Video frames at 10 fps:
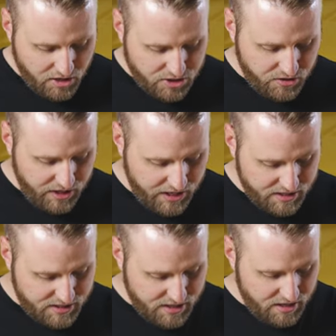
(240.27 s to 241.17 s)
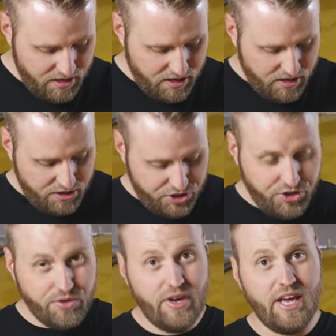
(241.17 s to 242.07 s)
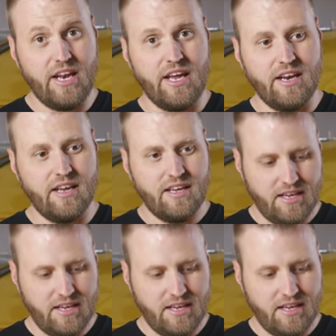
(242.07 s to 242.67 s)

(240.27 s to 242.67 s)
also these two hidden